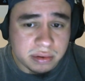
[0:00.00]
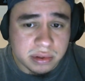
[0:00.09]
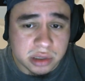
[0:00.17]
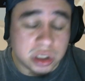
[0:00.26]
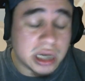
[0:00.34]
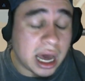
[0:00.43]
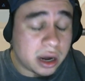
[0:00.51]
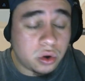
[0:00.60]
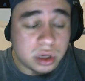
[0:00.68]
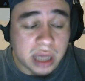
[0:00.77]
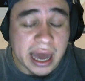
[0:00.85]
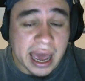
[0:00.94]
there's not a
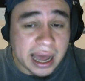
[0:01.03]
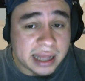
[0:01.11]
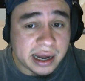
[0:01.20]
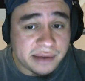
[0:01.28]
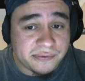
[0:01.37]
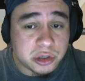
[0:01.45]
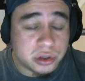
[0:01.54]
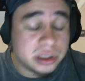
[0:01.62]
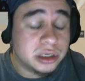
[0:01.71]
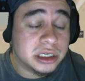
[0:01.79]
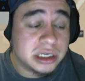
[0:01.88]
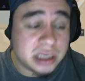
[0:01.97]
whole lot of allied infantry.
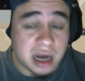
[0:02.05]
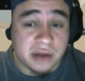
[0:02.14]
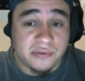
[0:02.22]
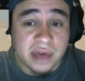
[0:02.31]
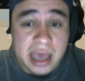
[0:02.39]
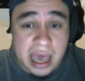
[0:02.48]
There's a ton of